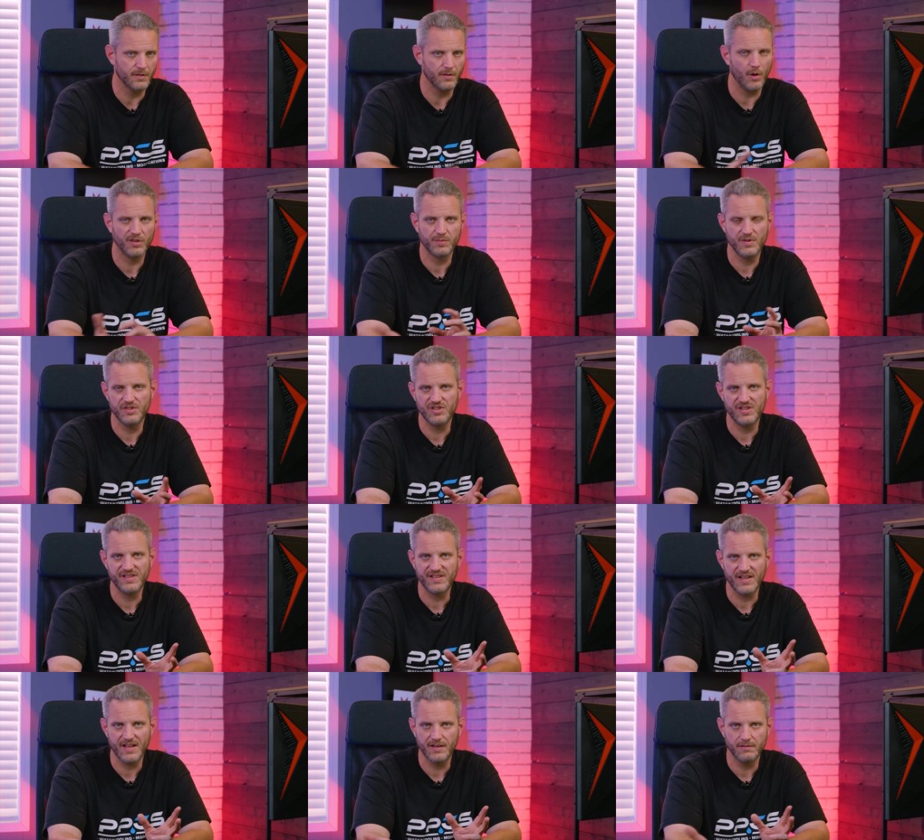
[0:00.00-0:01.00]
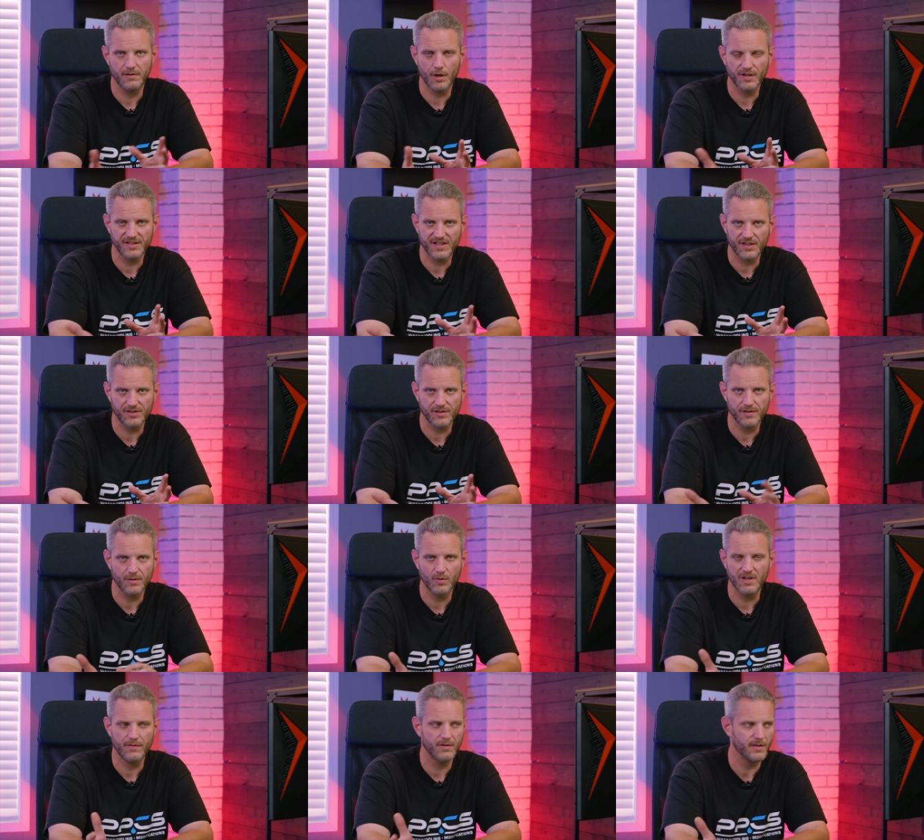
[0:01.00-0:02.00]
ultimate GCN architecture or
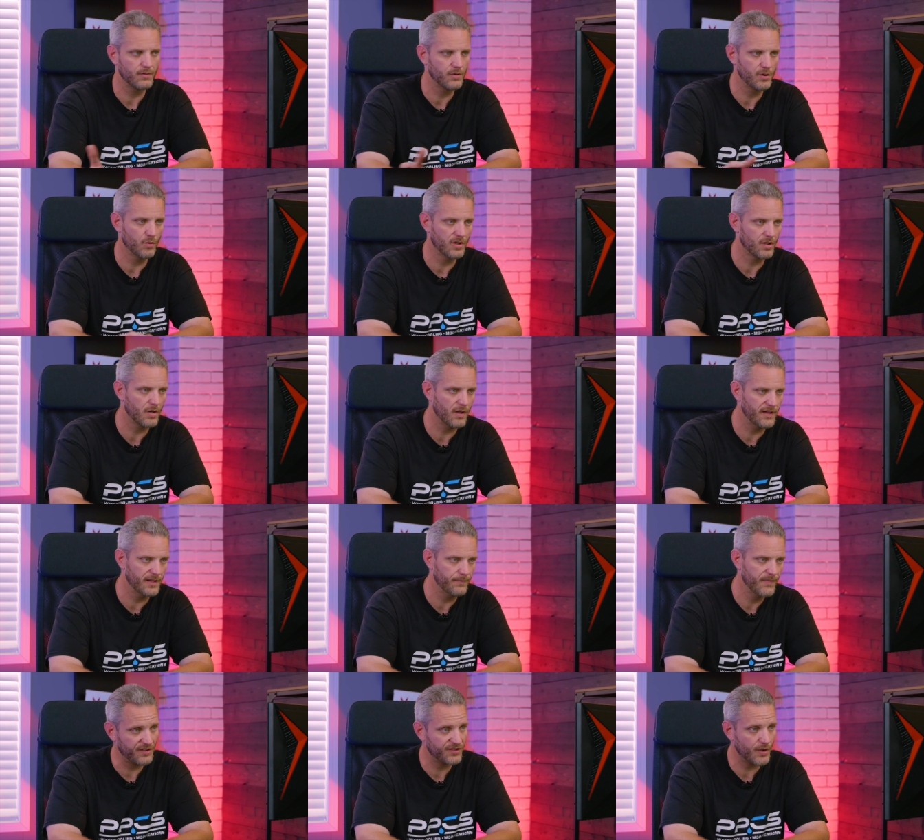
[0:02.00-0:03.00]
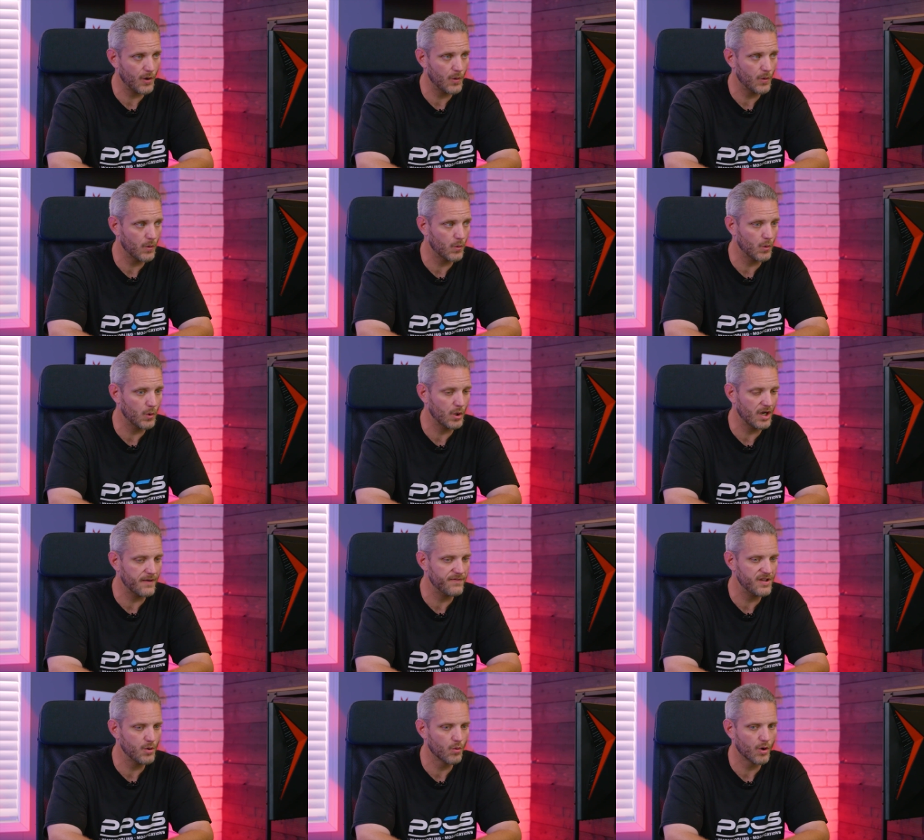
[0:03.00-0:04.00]
whatever you want to call it. So
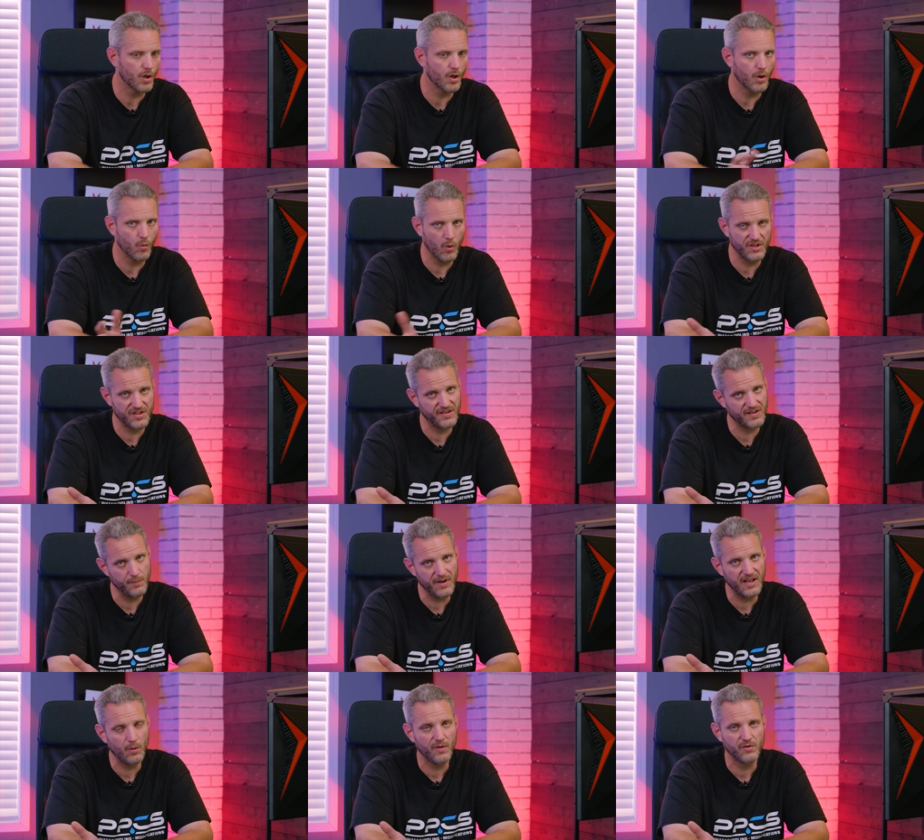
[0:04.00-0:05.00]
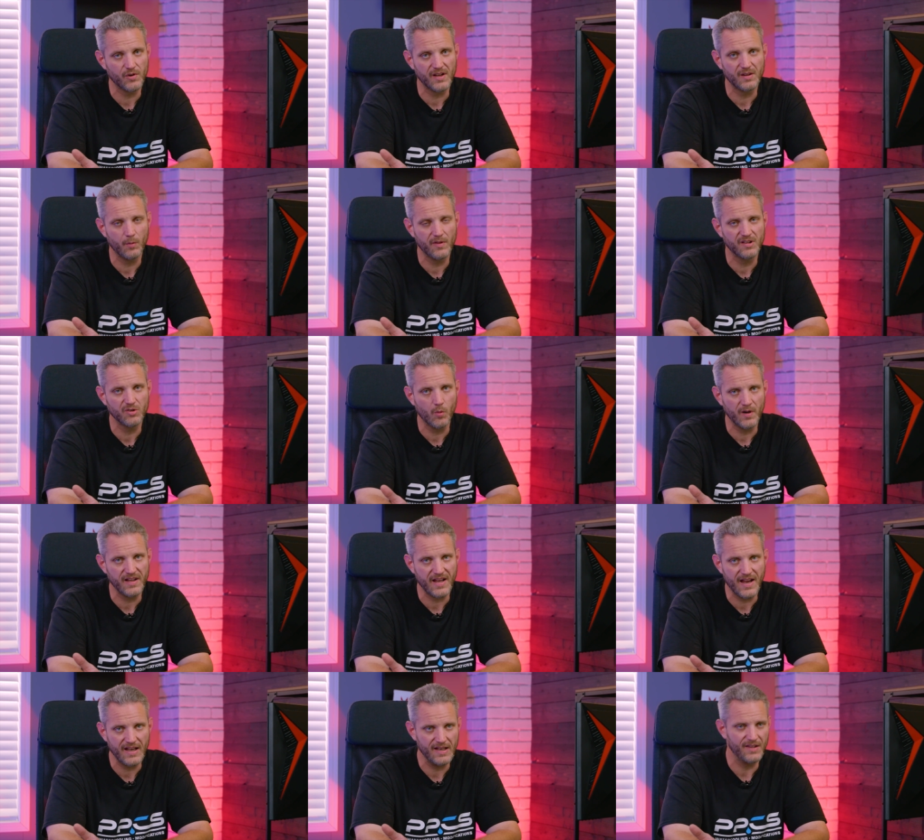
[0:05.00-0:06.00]
if you were, which is competing with directly with a
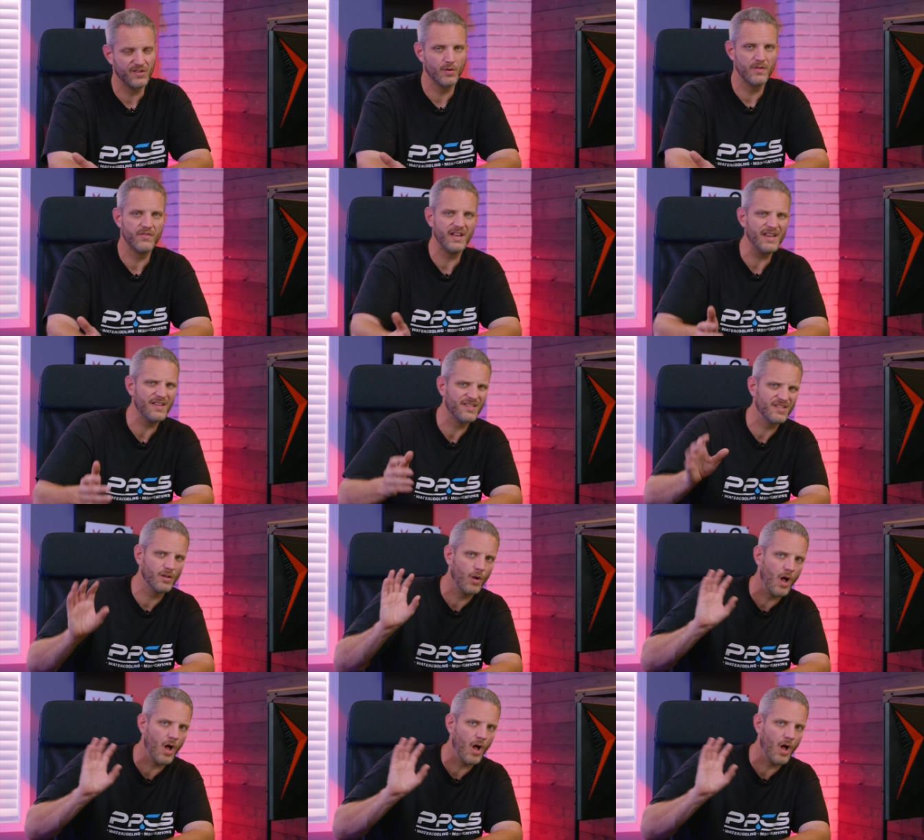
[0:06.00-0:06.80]
2080. So NVIDIA is still